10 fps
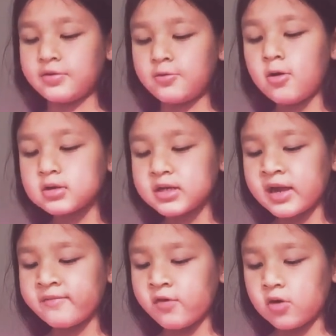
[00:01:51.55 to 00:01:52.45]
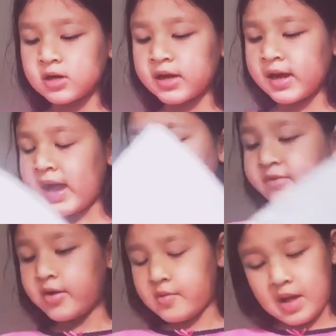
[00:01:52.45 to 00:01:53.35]
Rock-looking
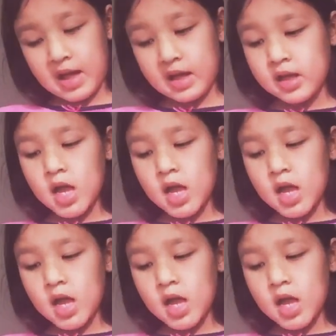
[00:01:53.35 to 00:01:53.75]
everywhere.